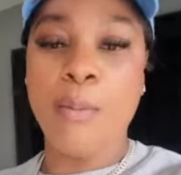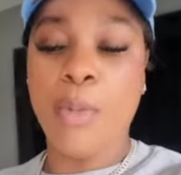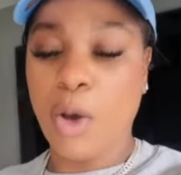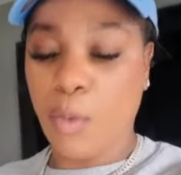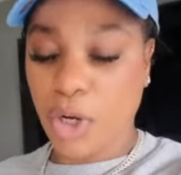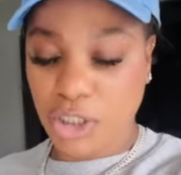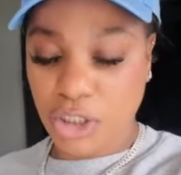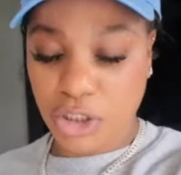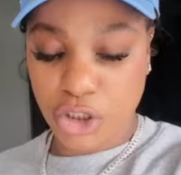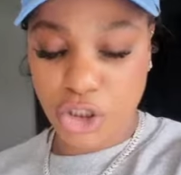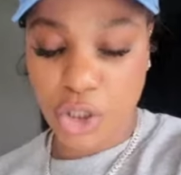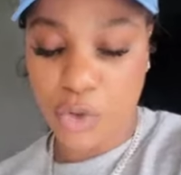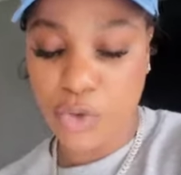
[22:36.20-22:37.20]
But I wanted to
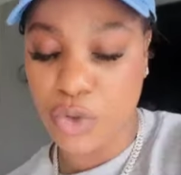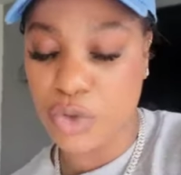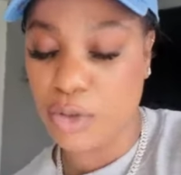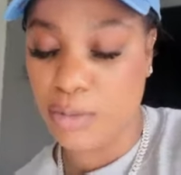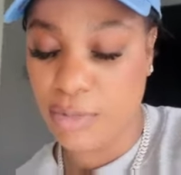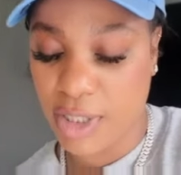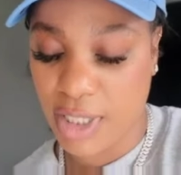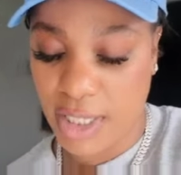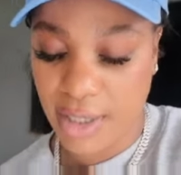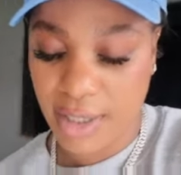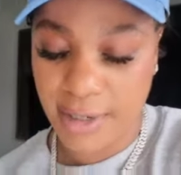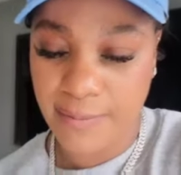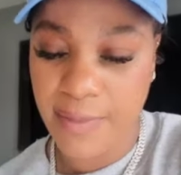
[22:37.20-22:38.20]
show you
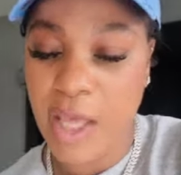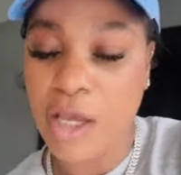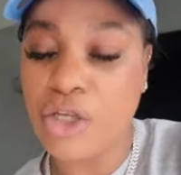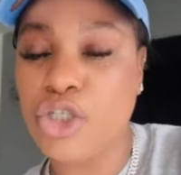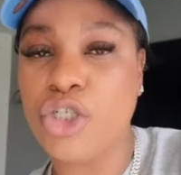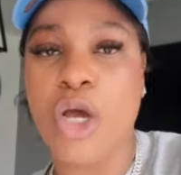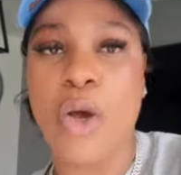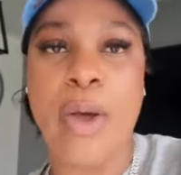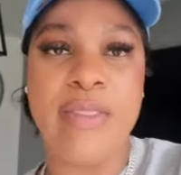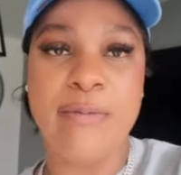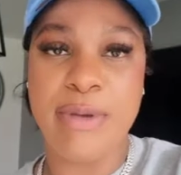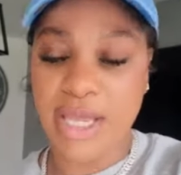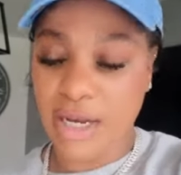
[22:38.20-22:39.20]
something. Do you know
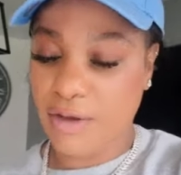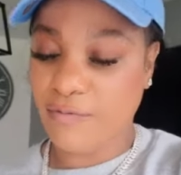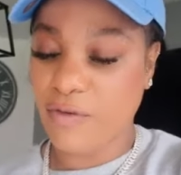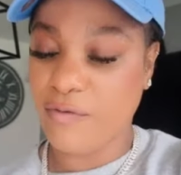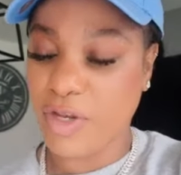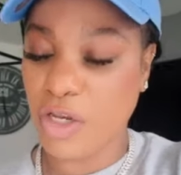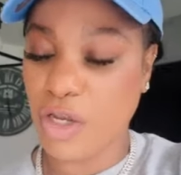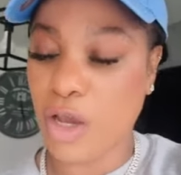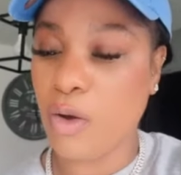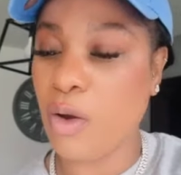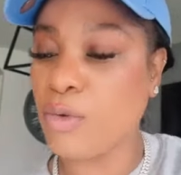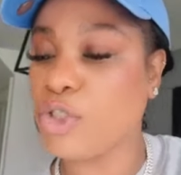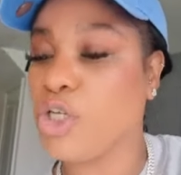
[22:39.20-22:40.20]
at the beginning of the
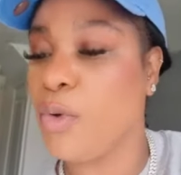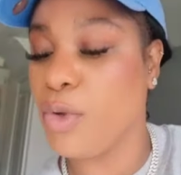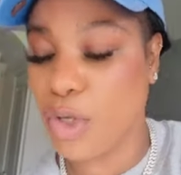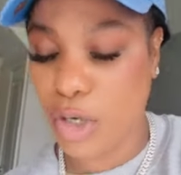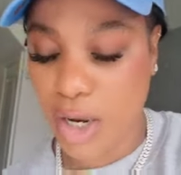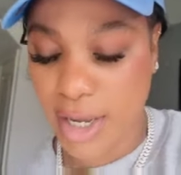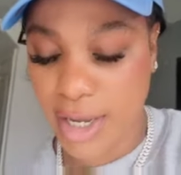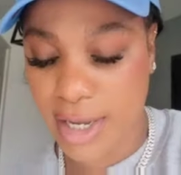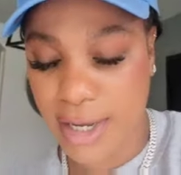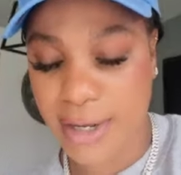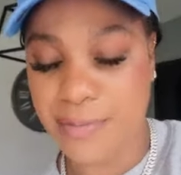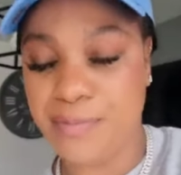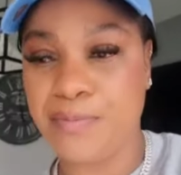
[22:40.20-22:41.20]
video, I was showing you like
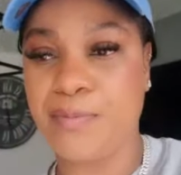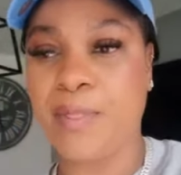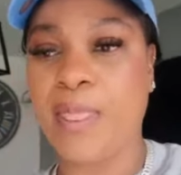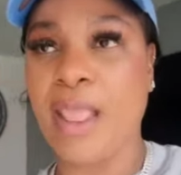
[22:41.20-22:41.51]
um